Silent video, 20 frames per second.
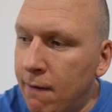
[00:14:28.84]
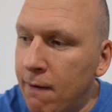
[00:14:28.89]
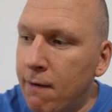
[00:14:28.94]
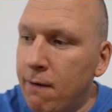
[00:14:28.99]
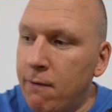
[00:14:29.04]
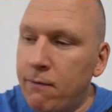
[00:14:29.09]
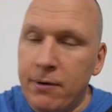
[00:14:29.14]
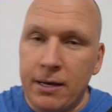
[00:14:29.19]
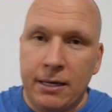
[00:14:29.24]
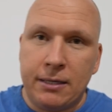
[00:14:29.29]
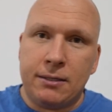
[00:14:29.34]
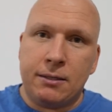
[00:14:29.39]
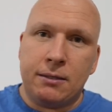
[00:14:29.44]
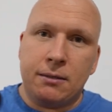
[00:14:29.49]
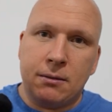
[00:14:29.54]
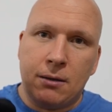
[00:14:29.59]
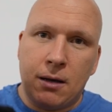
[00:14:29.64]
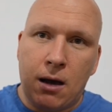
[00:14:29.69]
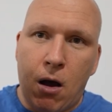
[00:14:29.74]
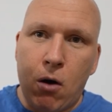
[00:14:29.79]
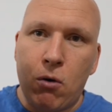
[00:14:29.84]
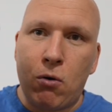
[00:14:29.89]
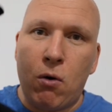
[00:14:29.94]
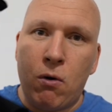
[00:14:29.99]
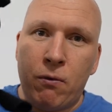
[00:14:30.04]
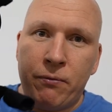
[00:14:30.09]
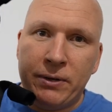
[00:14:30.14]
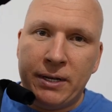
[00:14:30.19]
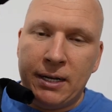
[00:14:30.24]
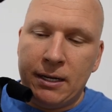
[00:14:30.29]
this, how
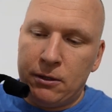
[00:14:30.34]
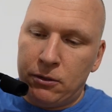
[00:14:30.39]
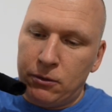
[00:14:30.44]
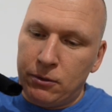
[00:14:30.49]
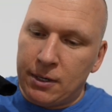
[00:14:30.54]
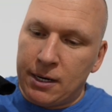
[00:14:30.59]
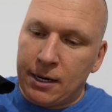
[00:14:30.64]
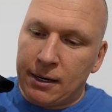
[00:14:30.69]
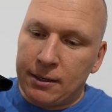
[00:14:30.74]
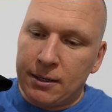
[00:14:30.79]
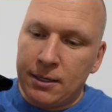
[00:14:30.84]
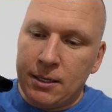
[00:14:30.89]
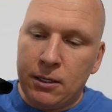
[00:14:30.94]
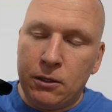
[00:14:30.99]
confident you are